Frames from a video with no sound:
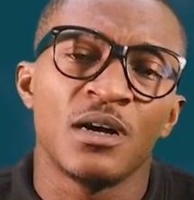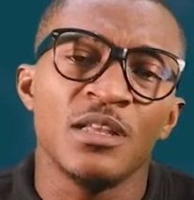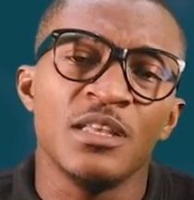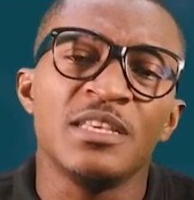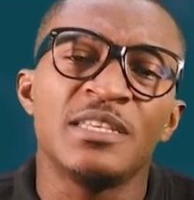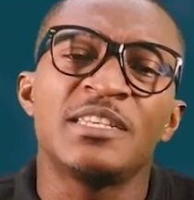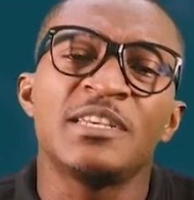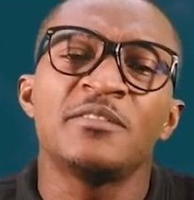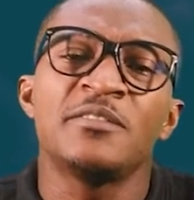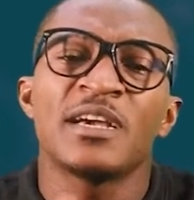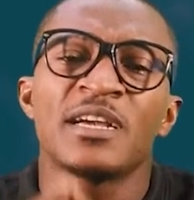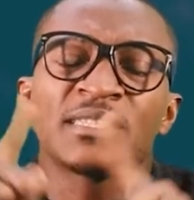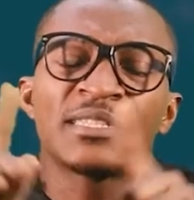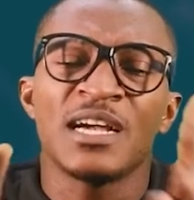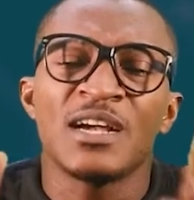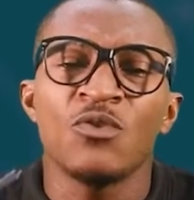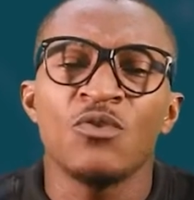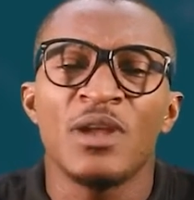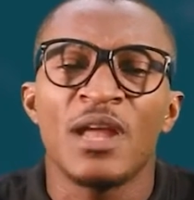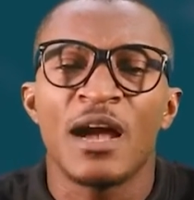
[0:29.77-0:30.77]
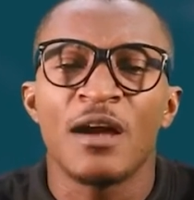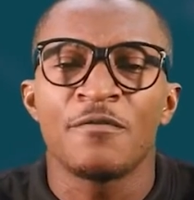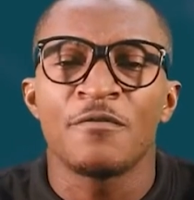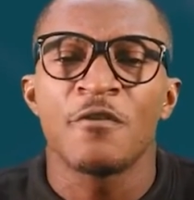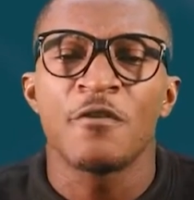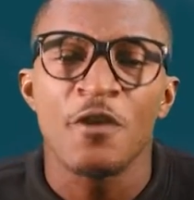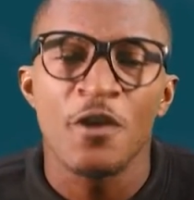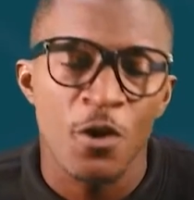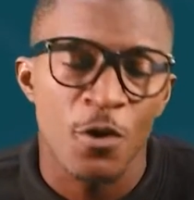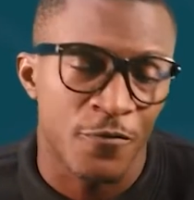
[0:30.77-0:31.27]
is a rectangular
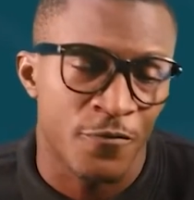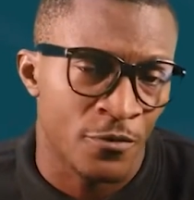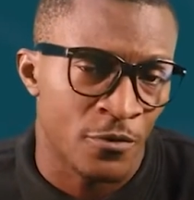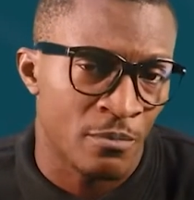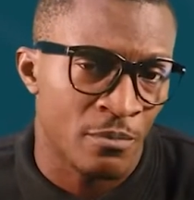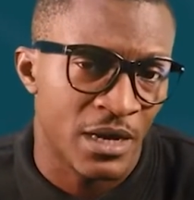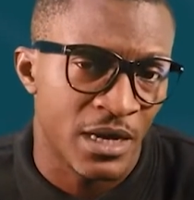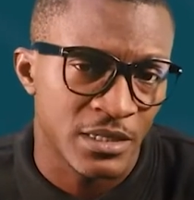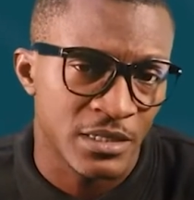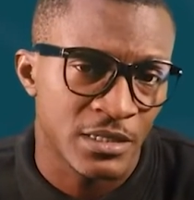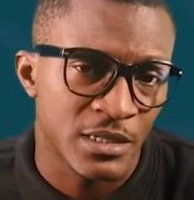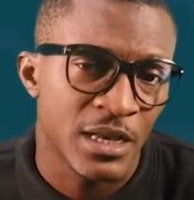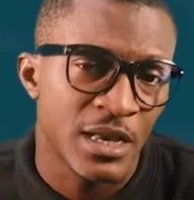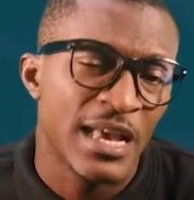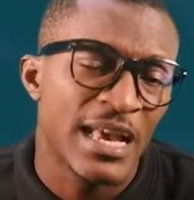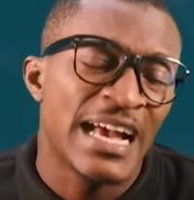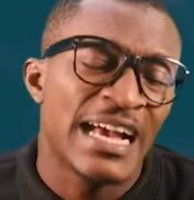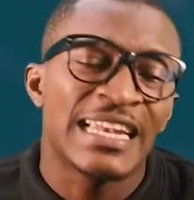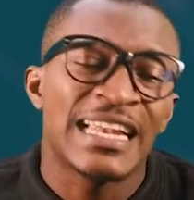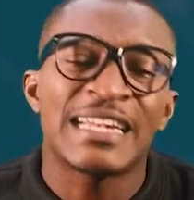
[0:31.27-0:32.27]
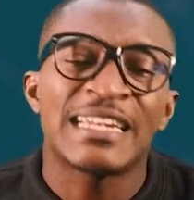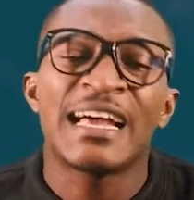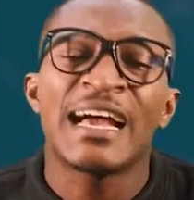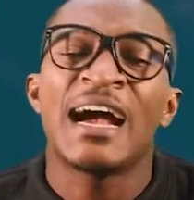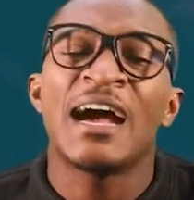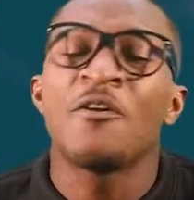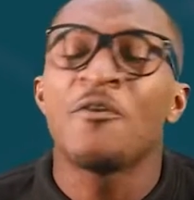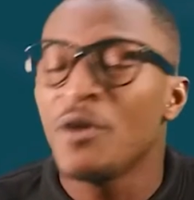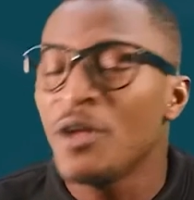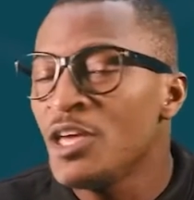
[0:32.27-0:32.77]
array of numbers that
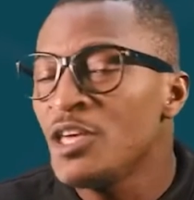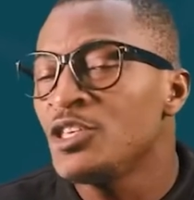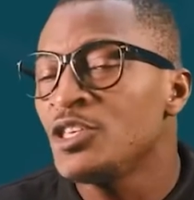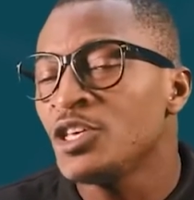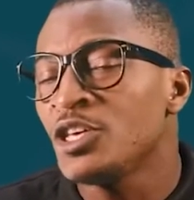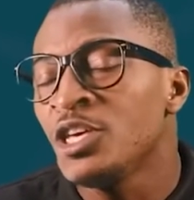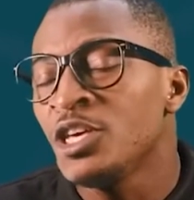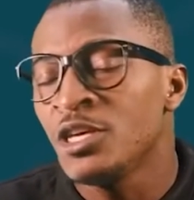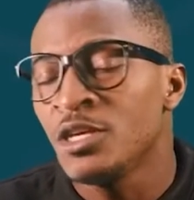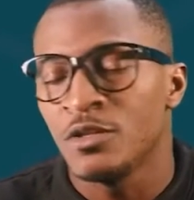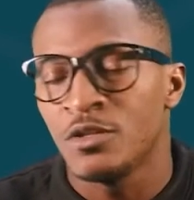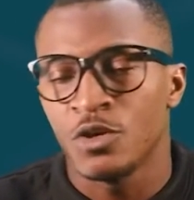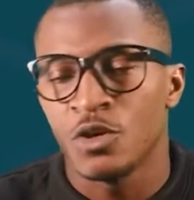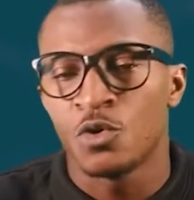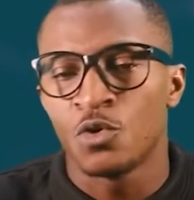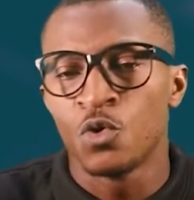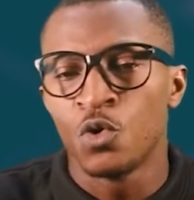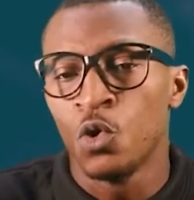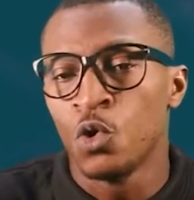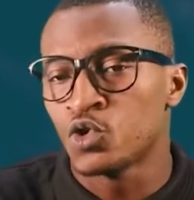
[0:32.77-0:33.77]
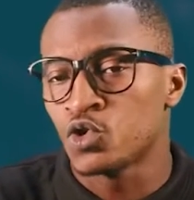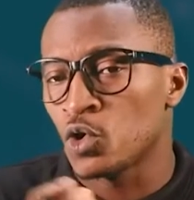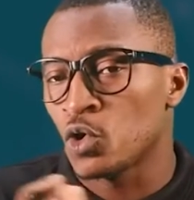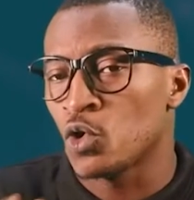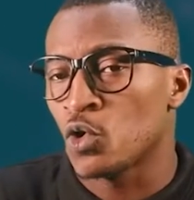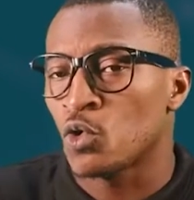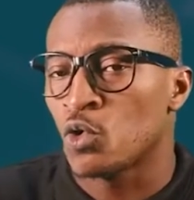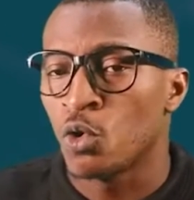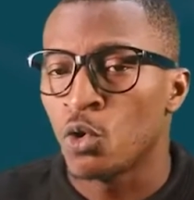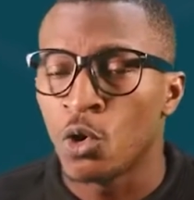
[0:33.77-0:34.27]
are arranged in your rows
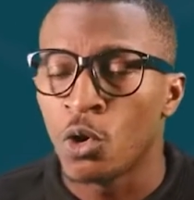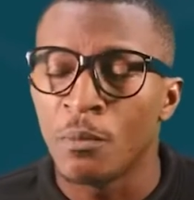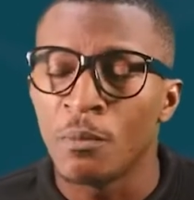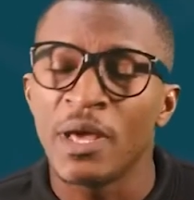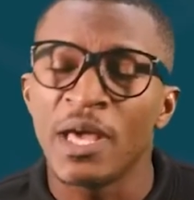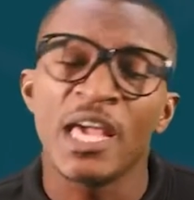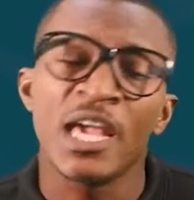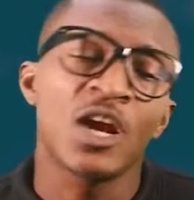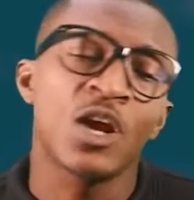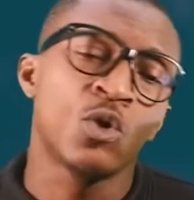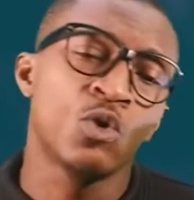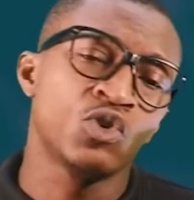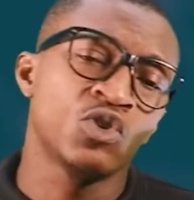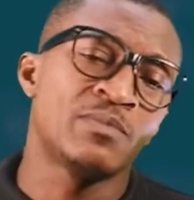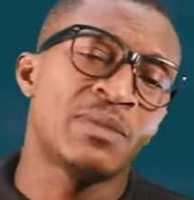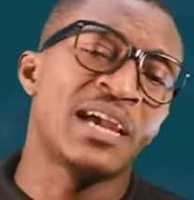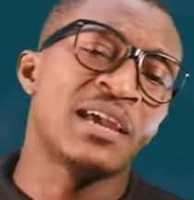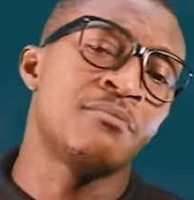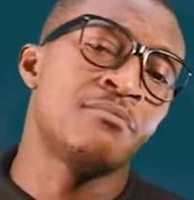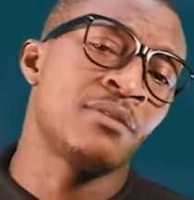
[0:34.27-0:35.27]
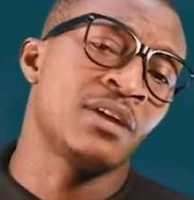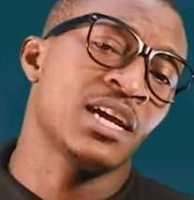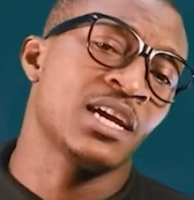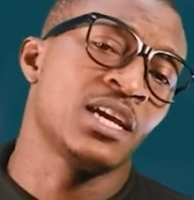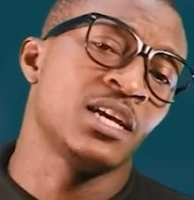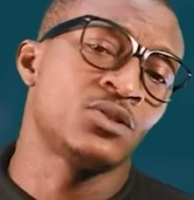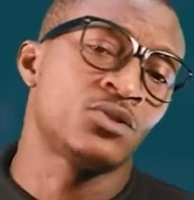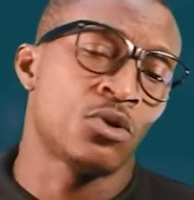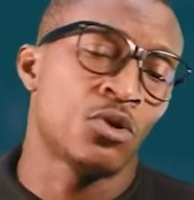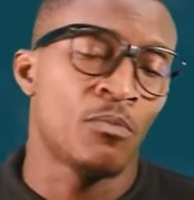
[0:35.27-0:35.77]
or column enclosed by a
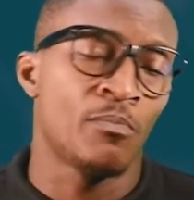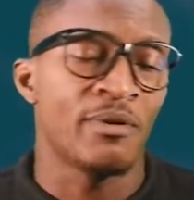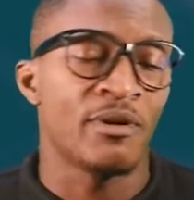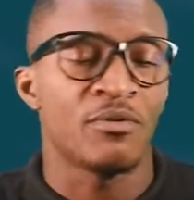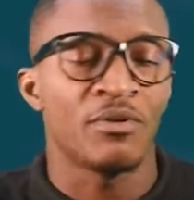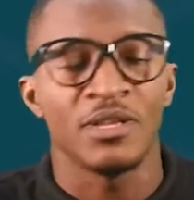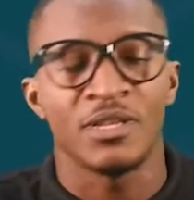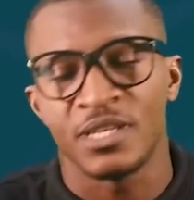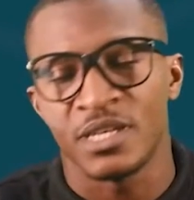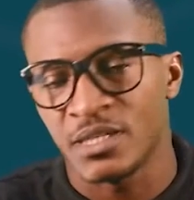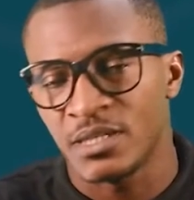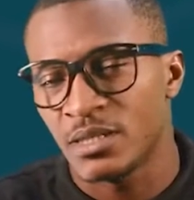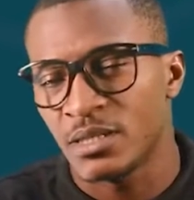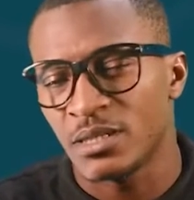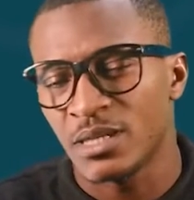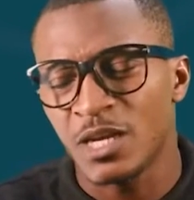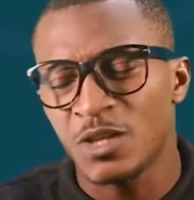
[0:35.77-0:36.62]
bracket or parentheses.